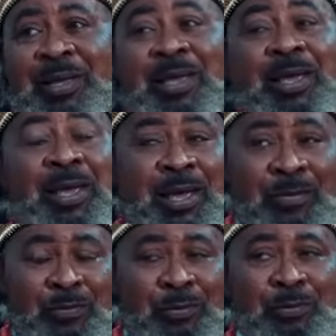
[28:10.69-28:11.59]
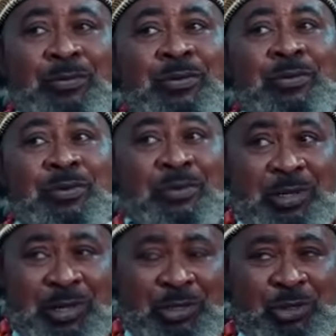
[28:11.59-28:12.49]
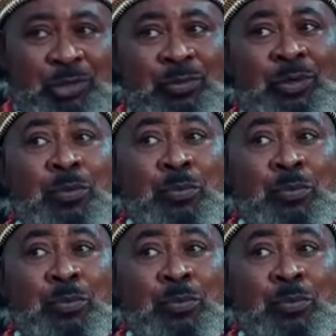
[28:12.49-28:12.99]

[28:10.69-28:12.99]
a careful selection